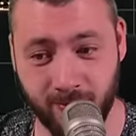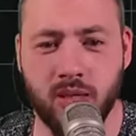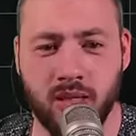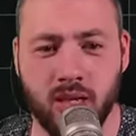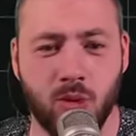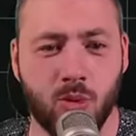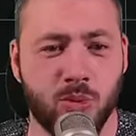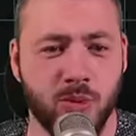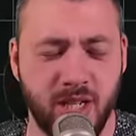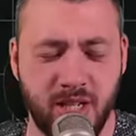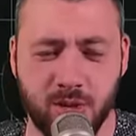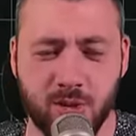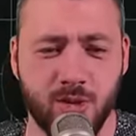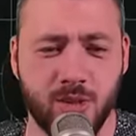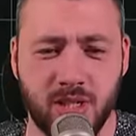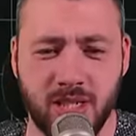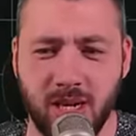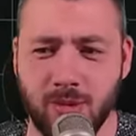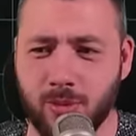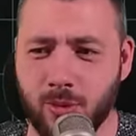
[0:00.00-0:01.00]
Now, resource
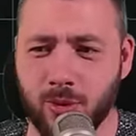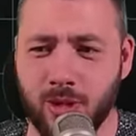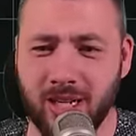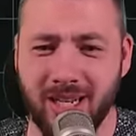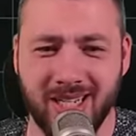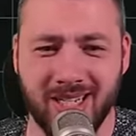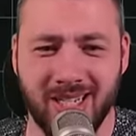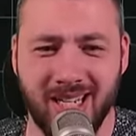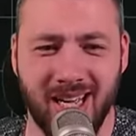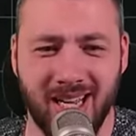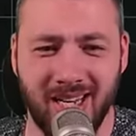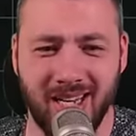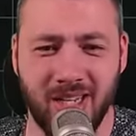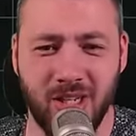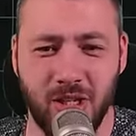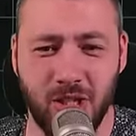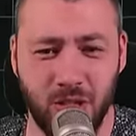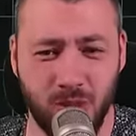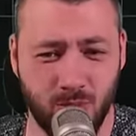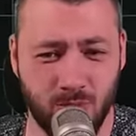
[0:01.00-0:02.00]
tempering is kind of
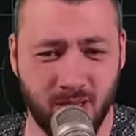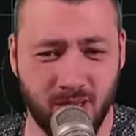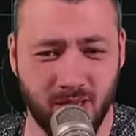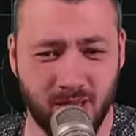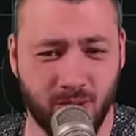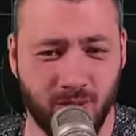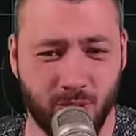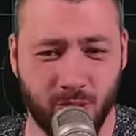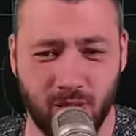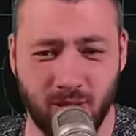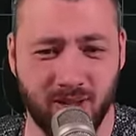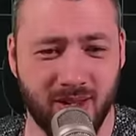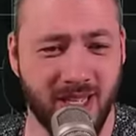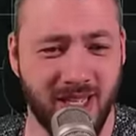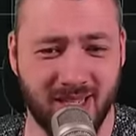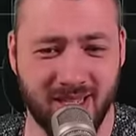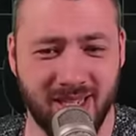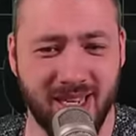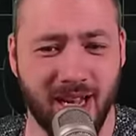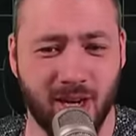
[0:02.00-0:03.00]
useless for
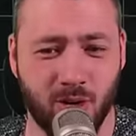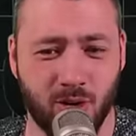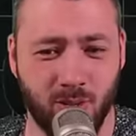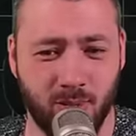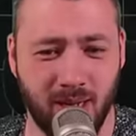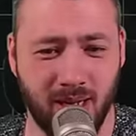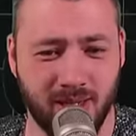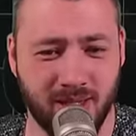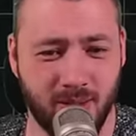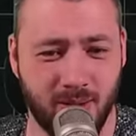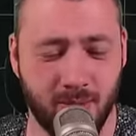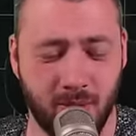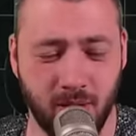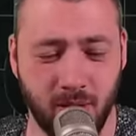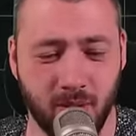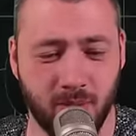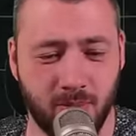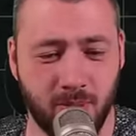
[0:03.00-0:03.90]
this necromancer build,